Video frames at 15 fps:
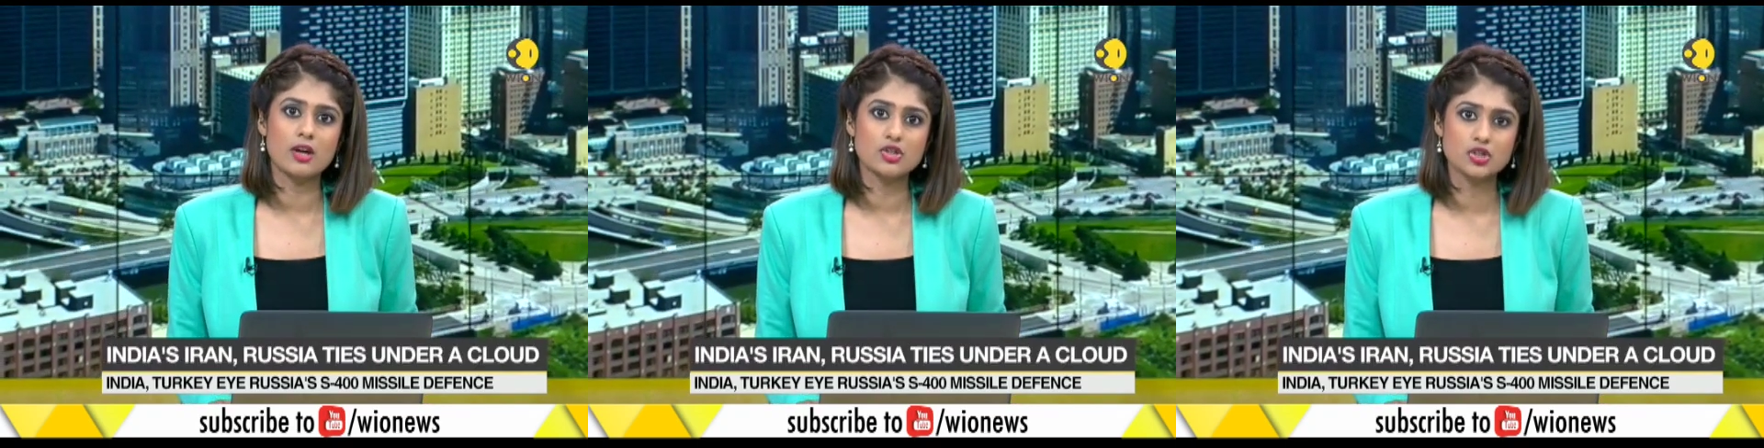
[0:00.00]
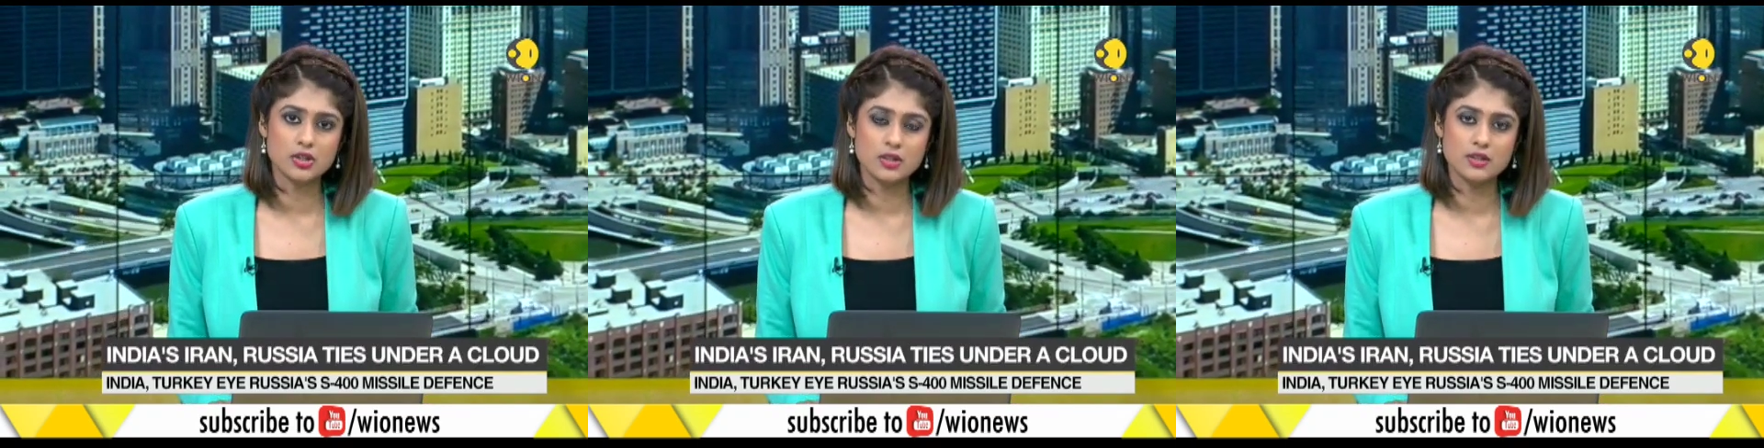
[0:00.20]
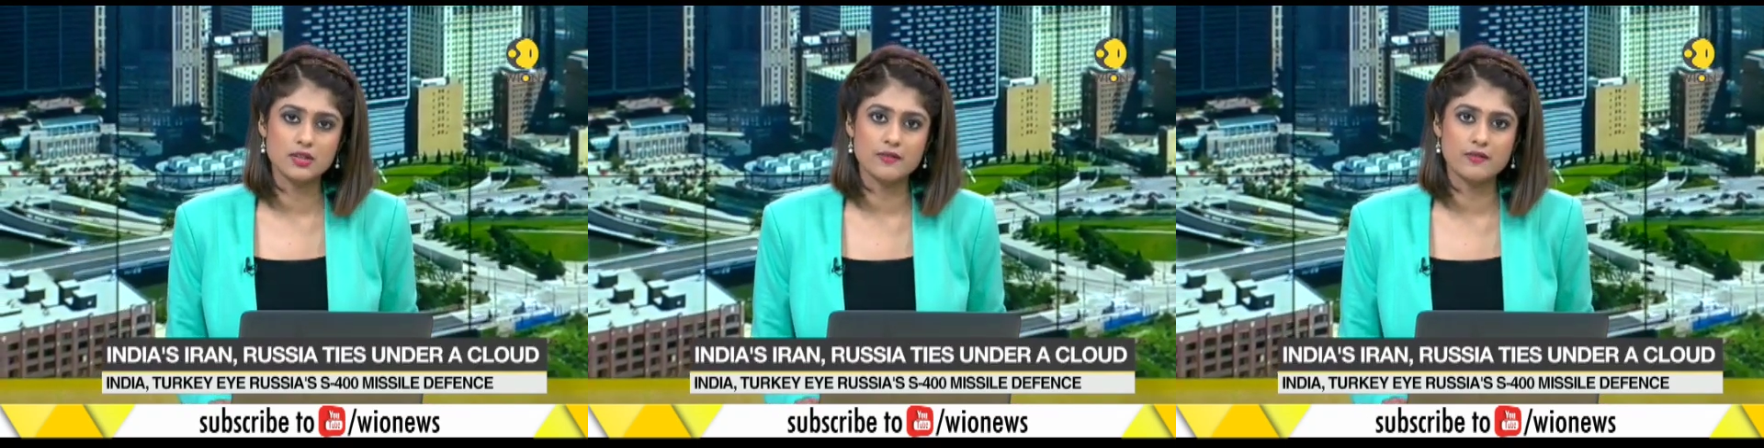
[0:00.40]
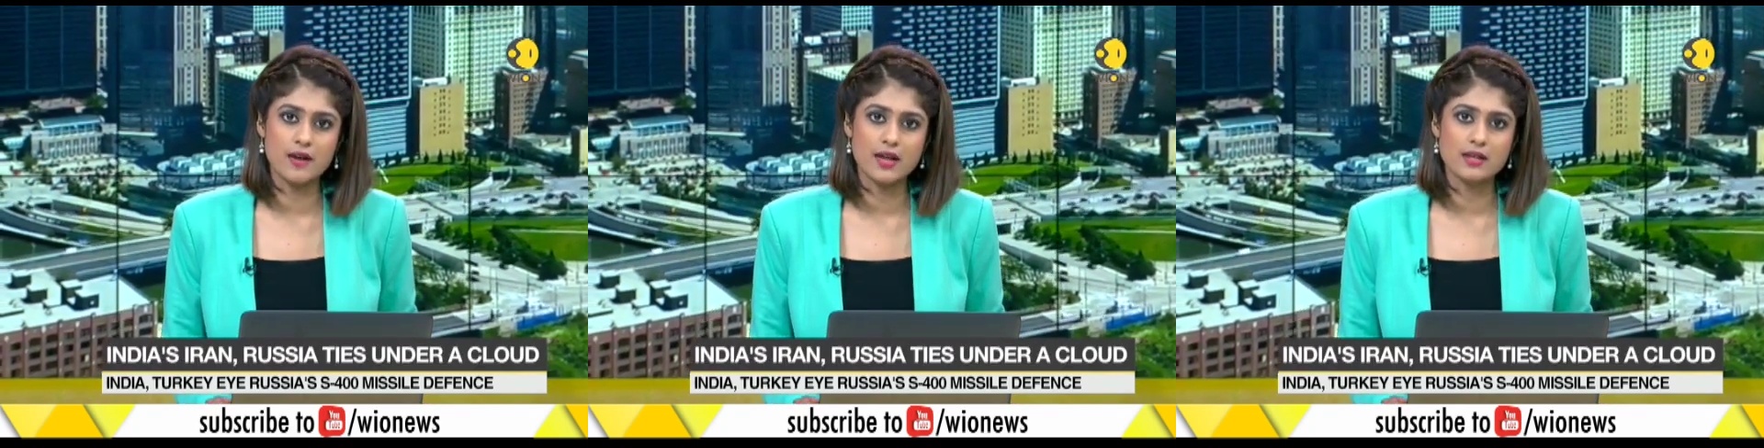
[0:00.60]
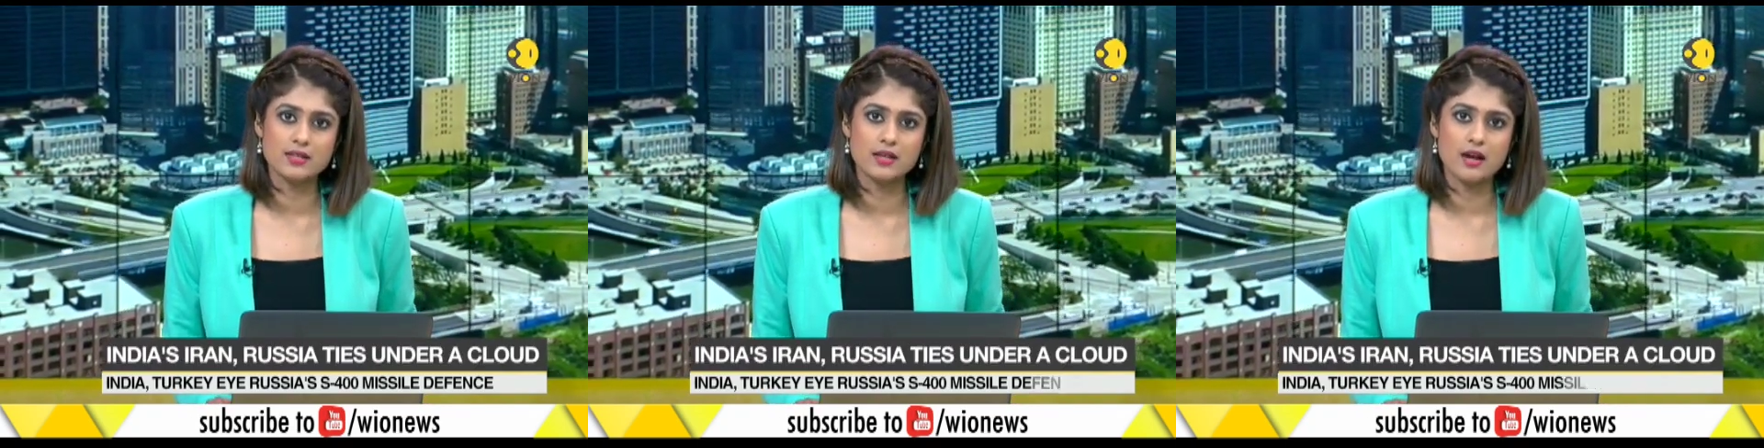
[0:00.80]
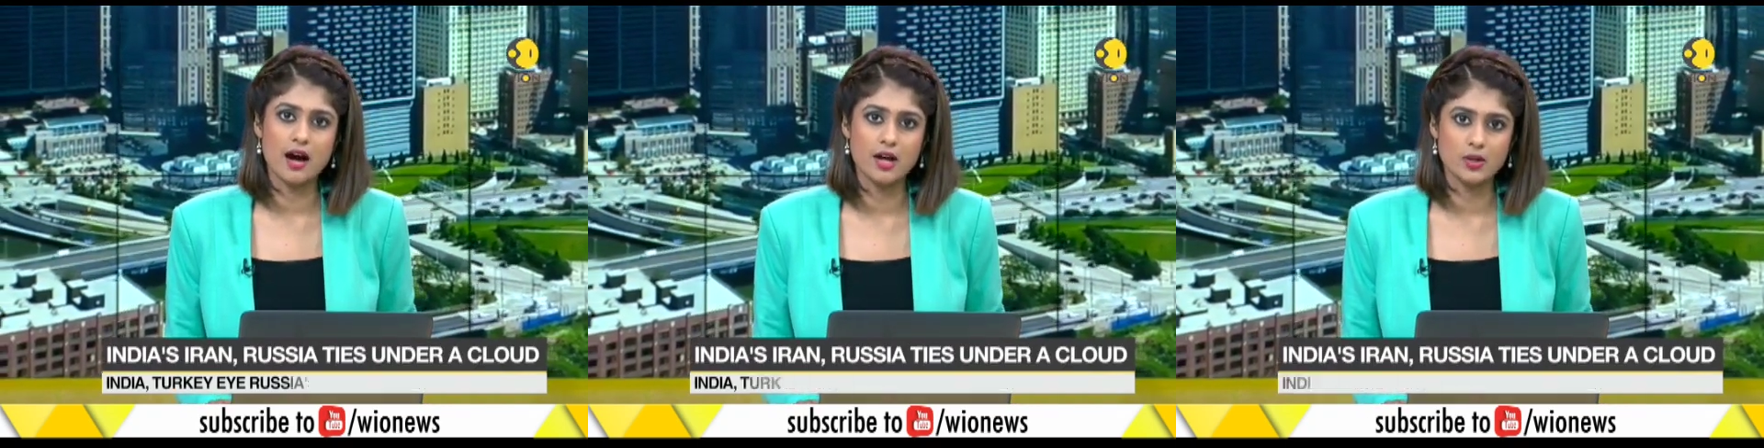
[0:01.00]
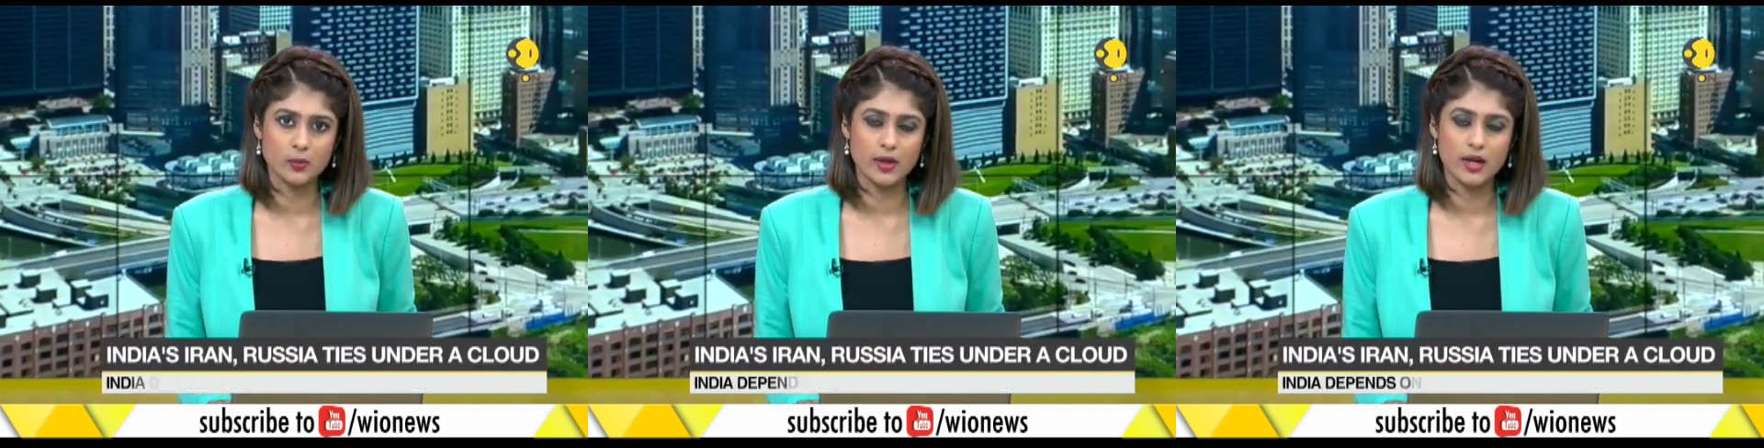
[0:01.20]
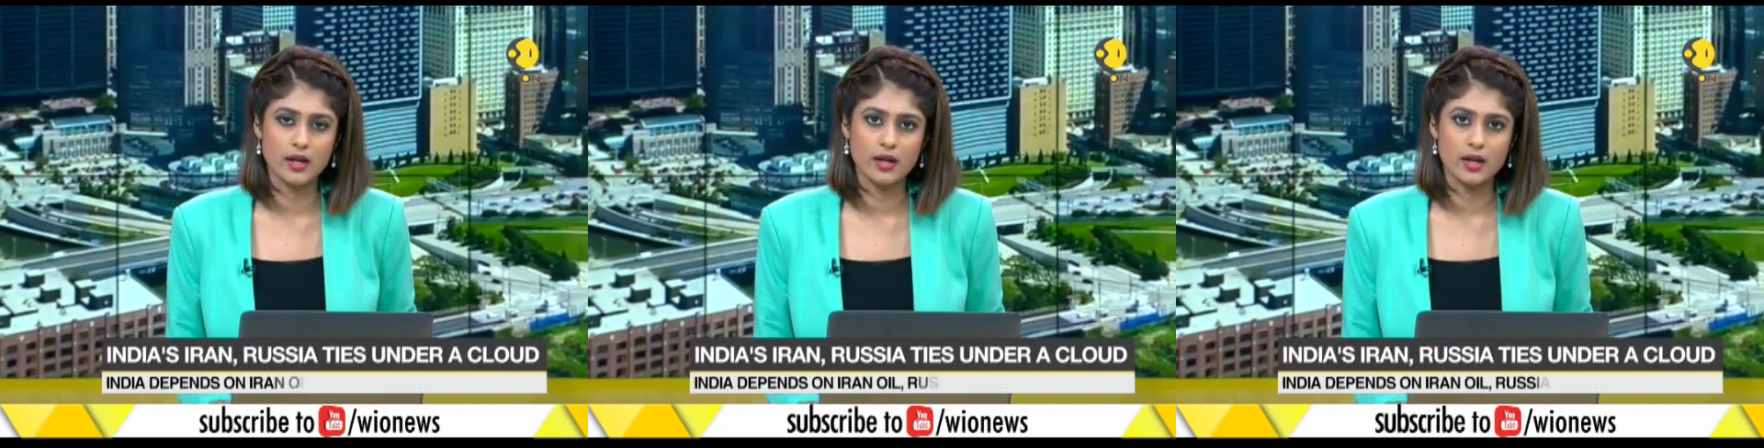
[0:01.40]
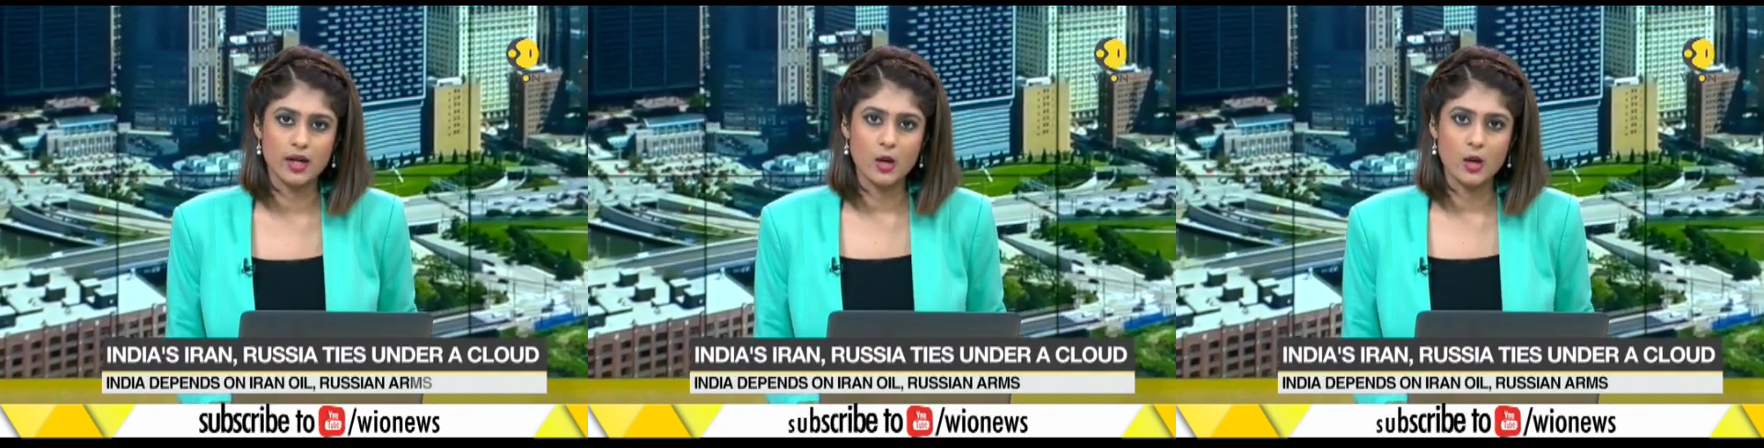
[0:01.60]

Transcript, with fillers: Russian defense hardware.